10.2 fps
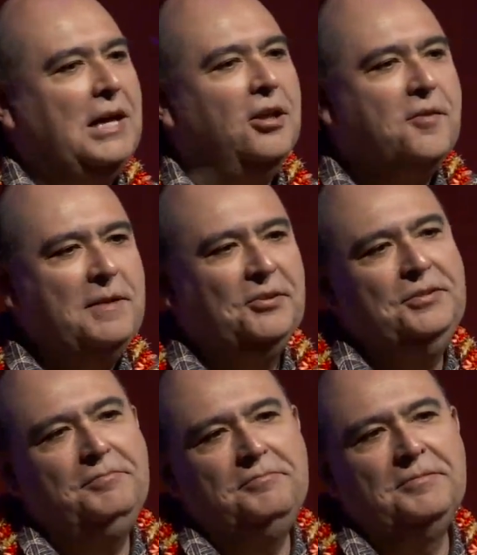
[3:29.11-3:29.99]
a lot of
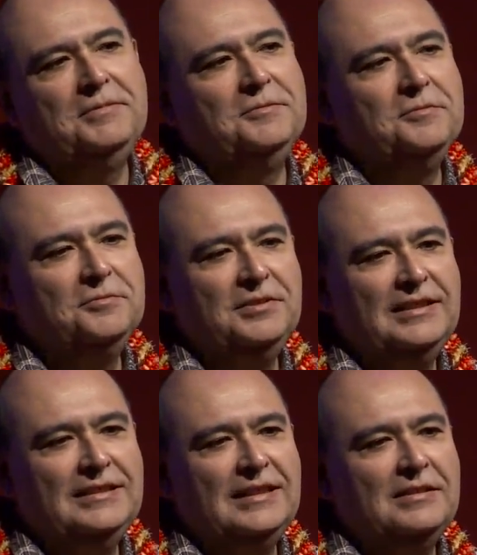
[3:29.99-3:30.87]
people
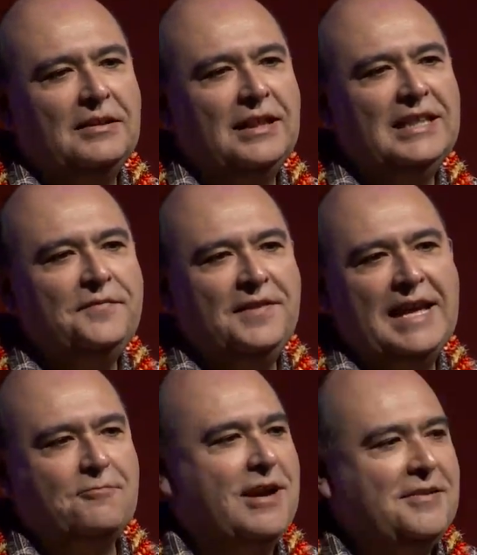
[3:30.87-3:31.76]
live
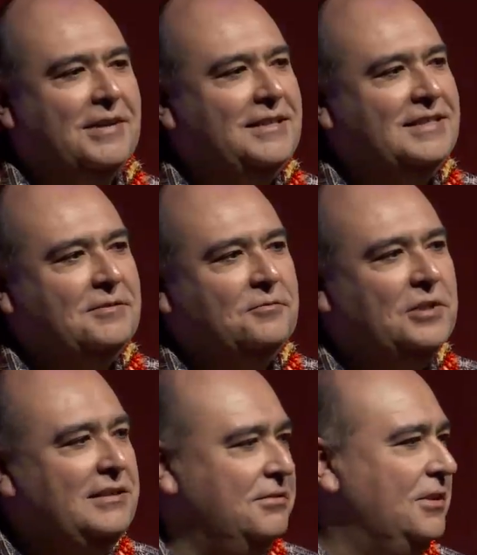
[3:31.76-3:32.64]
that way, right?
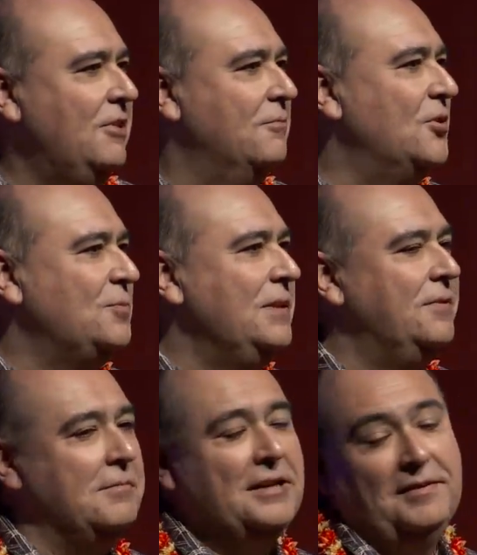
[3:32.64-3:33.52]
Most
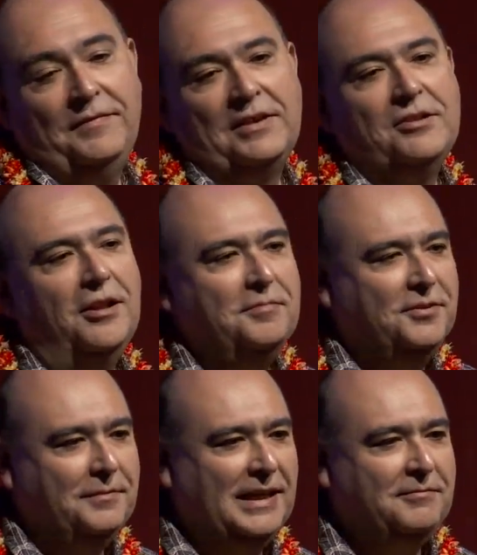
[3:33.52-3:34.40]
people if I
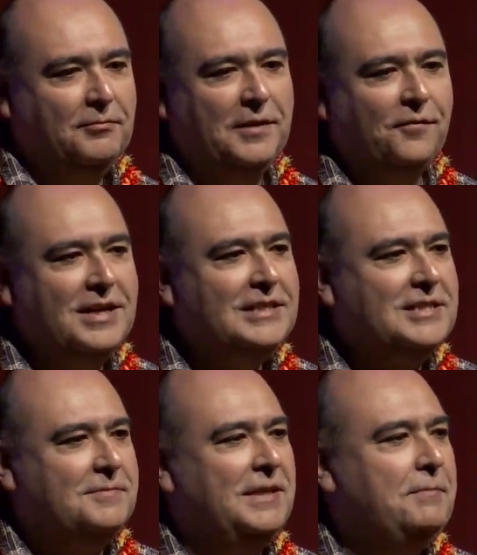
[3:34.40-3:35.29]
talk to my
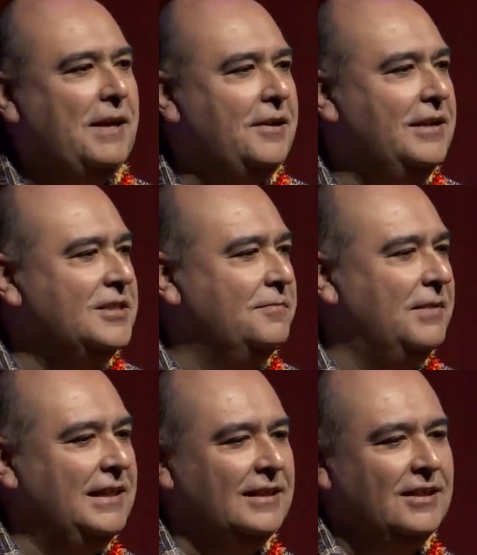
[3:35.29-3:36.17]
friends, my parents,
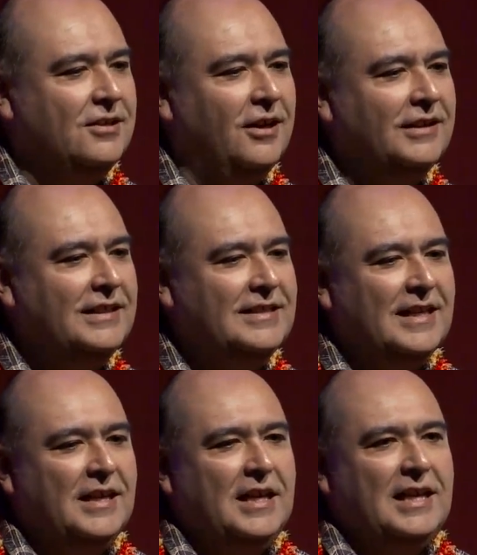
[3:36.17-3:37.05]
my colleagues,
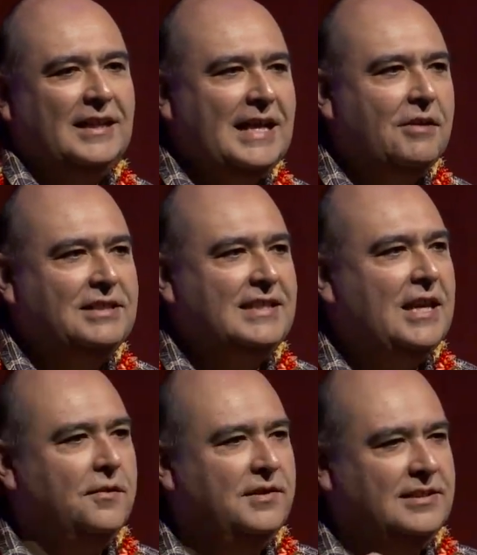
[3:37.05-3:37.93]
cloud is
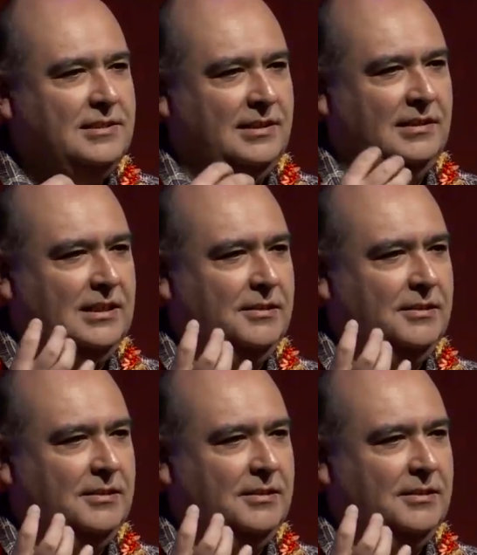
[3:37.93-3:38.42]
kind of this